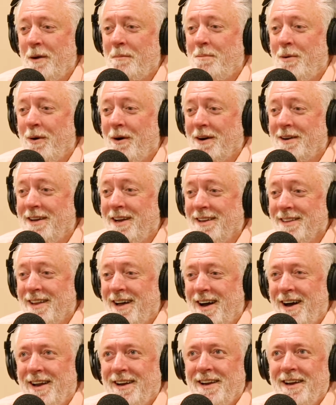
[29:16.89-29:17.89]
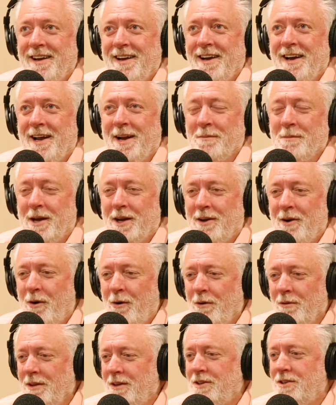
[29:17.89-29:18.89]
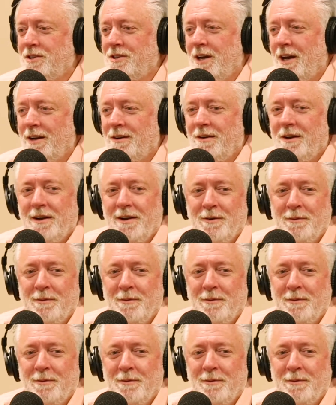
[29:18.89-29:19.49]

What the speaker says: A parking lot. And I'm like, holy shit,